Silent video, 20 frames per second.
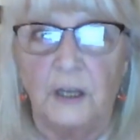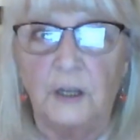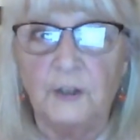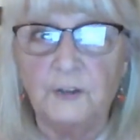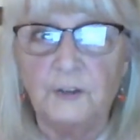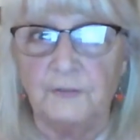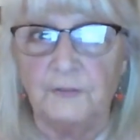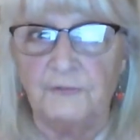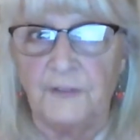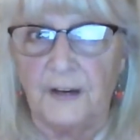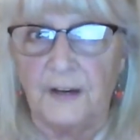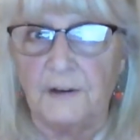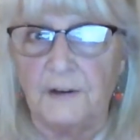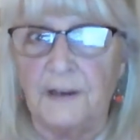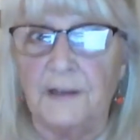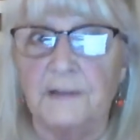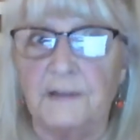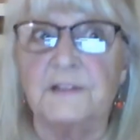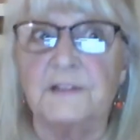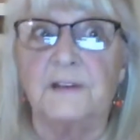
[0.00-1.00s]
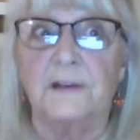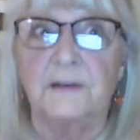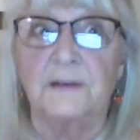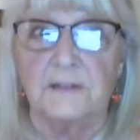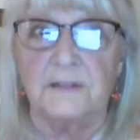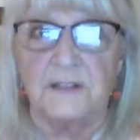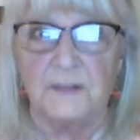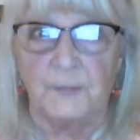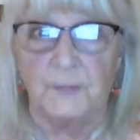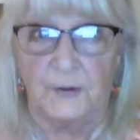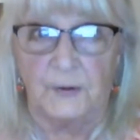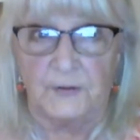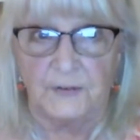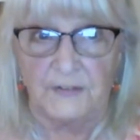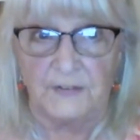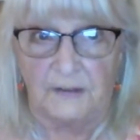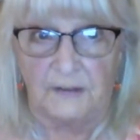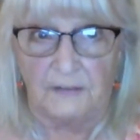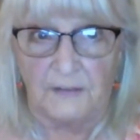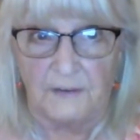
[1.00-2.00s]
to various
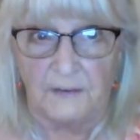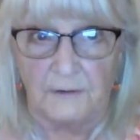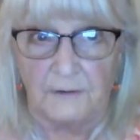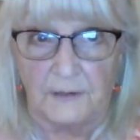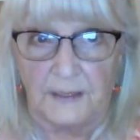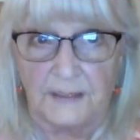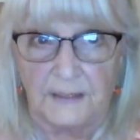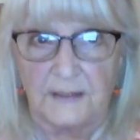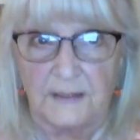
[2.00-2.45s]
conspiracy theories,